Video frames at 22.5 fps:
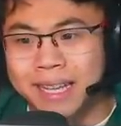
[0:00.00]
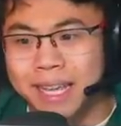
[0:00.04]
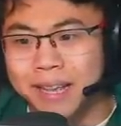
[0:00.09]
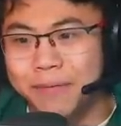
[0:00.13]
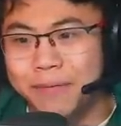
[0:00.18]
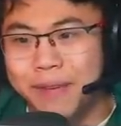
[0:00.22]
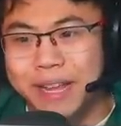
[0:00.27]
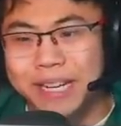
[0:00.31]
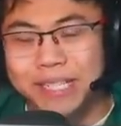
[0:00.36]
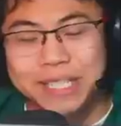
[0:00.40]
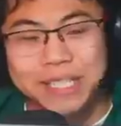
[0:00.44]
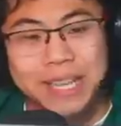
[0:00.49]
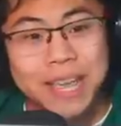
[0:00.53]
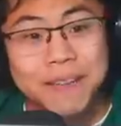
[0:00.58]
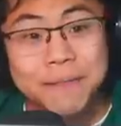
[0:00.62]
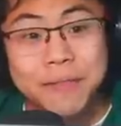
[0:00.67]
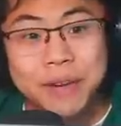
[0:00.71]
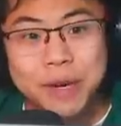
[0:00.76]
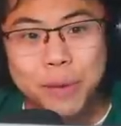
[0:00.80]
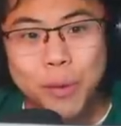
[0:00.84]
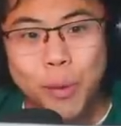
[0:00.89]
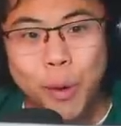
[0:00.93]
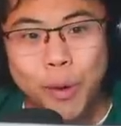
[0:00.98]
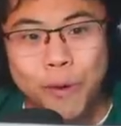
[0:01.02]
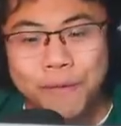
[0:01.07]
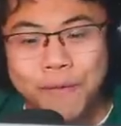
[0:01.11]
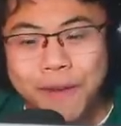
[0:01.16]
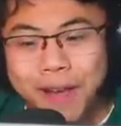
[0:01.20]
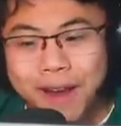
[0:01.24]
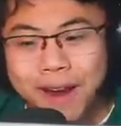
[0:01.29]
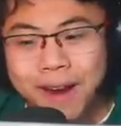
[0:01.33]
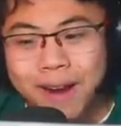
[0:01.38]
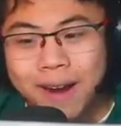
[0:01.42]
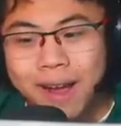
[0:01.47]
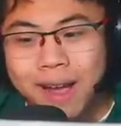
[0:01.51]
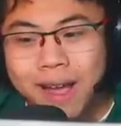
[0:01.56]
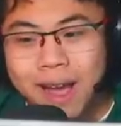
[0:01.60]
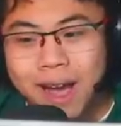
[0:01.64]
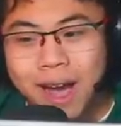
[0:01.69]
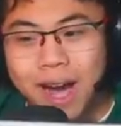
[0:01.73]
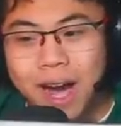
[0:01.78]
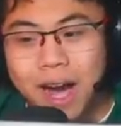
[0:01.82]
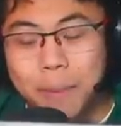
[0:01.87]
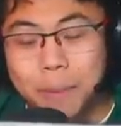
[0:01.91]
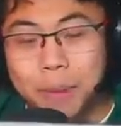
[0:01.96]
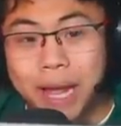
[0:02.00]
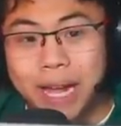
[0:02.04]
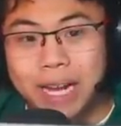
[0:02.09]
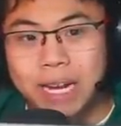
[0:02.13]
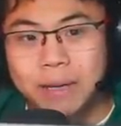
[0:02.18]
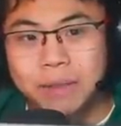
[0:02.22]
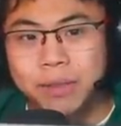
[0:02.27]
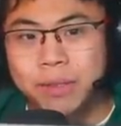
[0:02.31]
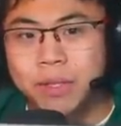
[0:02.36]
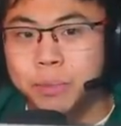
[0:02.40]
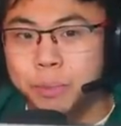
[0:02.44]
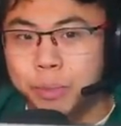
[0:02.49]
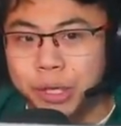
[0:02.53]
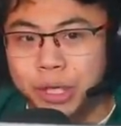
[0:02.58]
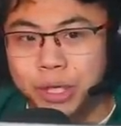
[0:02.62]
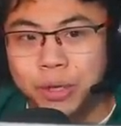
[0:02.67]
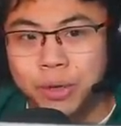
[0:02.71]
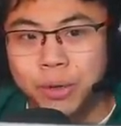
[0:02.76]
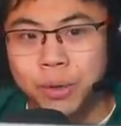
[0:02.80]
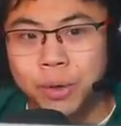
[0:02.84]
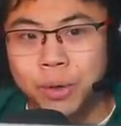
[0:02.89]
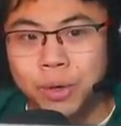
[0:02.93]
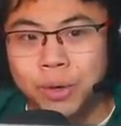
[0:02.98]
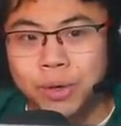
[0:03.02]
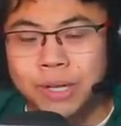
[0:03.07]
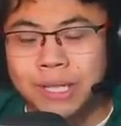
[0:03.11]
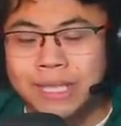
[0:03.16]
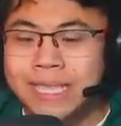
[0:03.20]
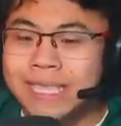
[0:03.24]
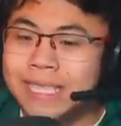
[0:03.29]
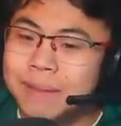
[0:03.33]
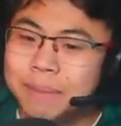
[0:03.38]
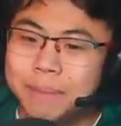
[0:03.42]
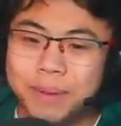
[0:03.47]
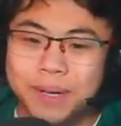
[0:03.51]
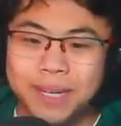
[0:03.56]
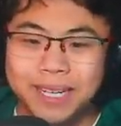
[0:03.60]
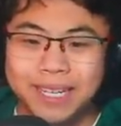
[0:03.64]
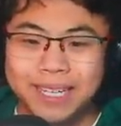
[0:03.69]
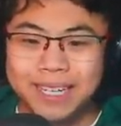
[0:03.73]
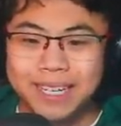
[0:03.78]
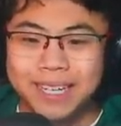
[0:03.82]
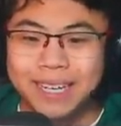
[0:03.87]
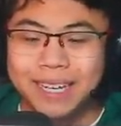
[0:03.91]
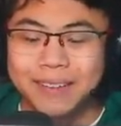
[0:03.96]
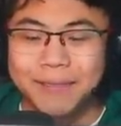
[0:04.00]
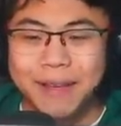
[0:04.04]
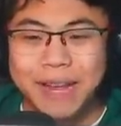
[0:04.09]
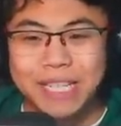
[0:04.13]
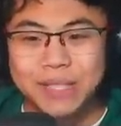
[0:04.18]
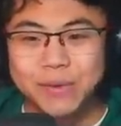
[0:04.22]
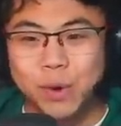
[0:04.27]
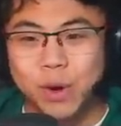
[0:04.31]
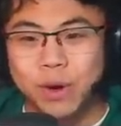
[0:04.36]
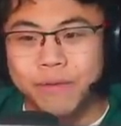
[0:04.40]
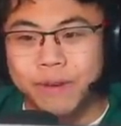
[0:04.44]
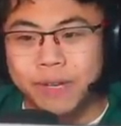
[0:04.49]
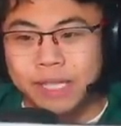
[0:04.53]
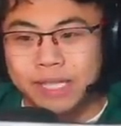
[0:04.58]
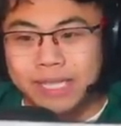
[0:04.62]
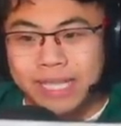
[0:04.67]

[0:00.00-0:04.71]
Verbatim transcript: Infinite Warfare. Black Ops 3 was pretty cool. But Advanced Warfare